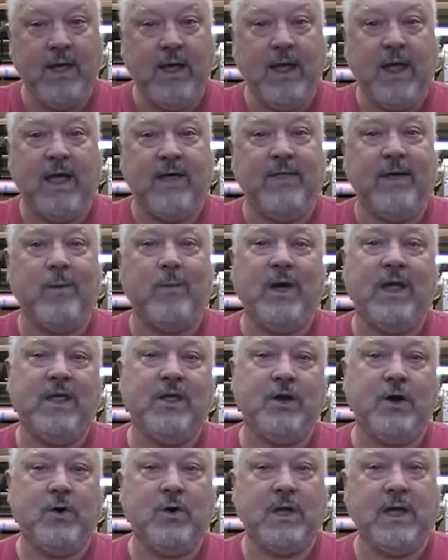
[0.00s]
And that way you
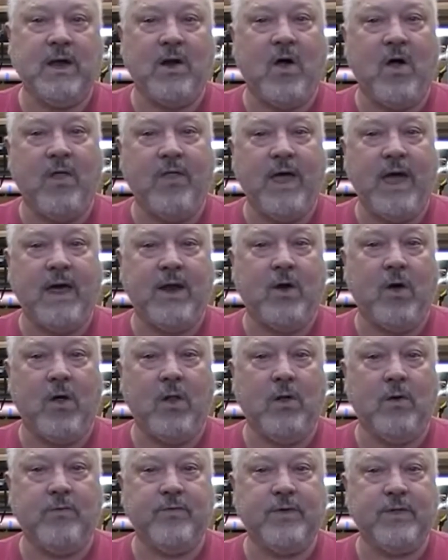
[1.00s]
don't get all that all
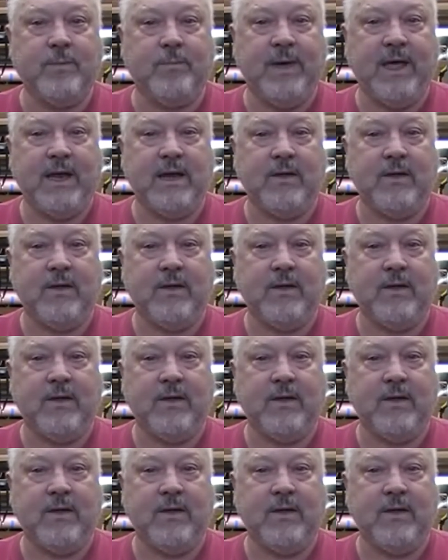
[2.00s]
over the bed